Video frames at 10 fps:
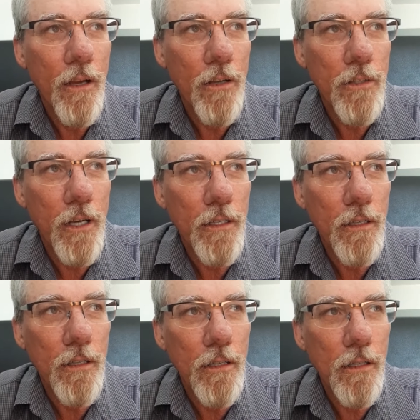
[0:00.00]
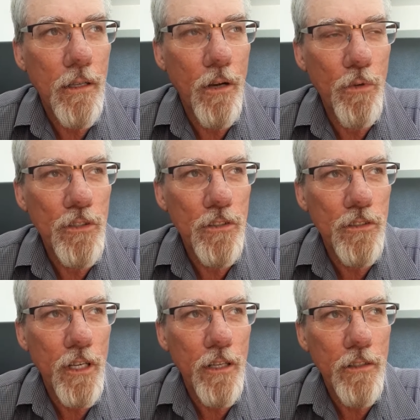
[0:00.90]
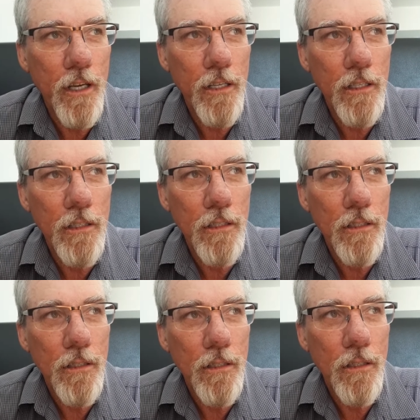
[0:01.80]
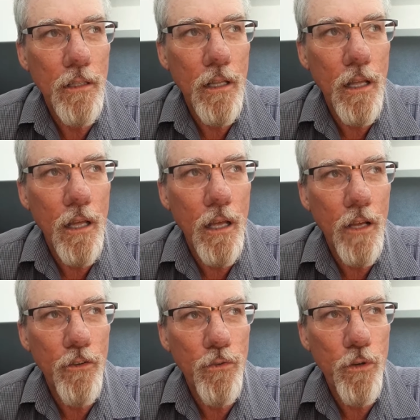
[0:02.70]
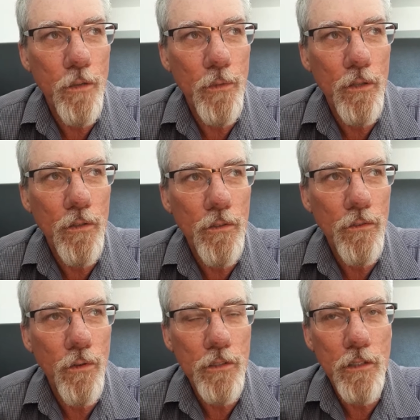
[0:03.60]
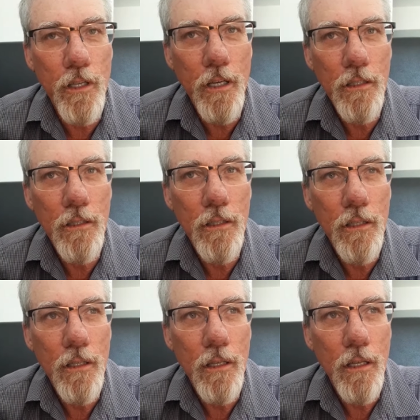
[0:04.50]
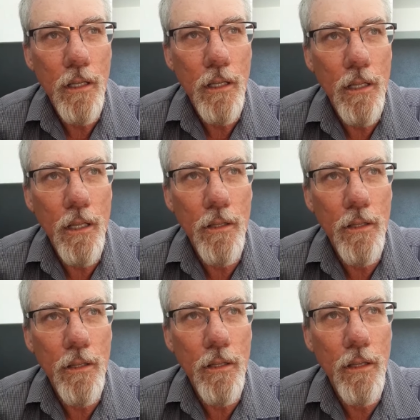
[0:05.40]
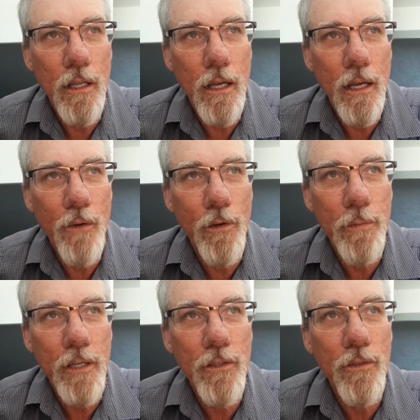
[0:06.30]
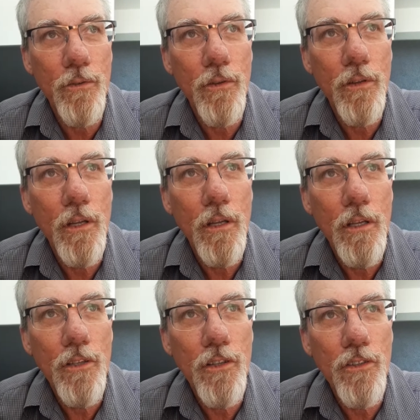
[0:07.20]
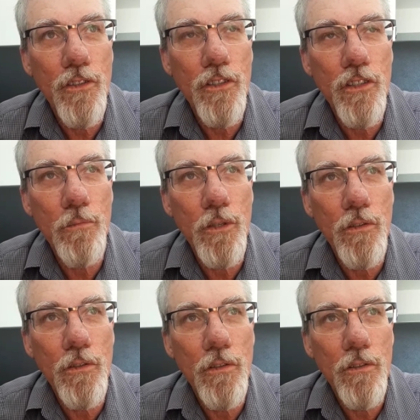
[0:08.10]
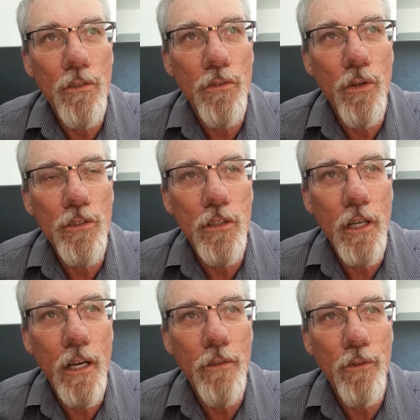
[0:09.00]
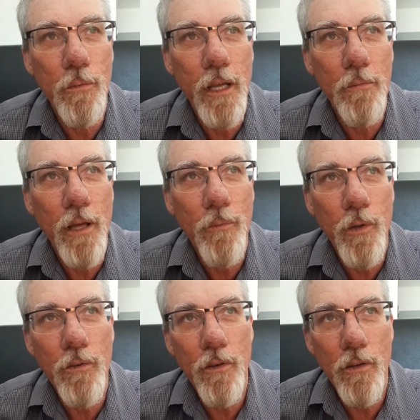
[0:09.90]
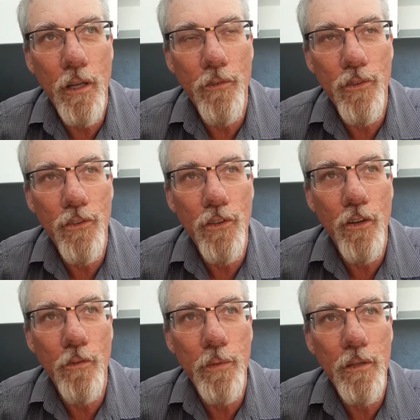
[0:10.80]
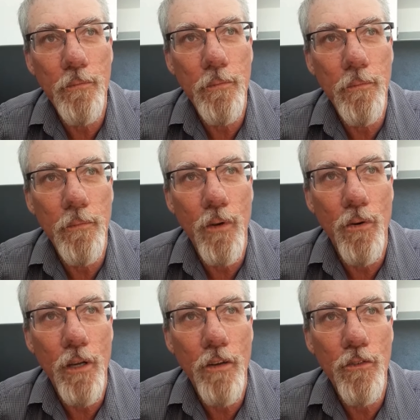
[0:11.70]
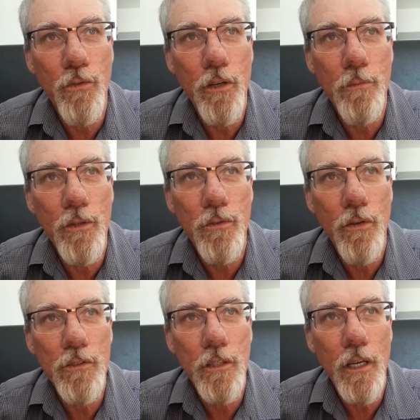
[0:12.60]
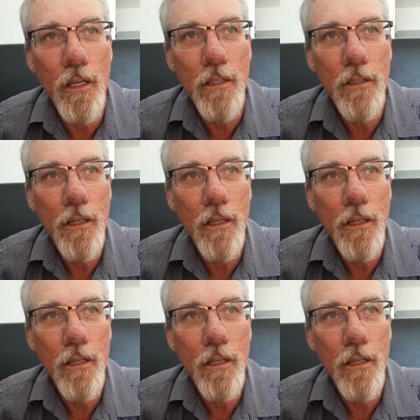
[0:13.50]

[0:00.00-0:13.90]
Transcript: I take I originally started taking 120 mil twice a day, and uh, I went back to 60 mil twice a day for about a month. But ever since then, I've been on 120 mil twice a day.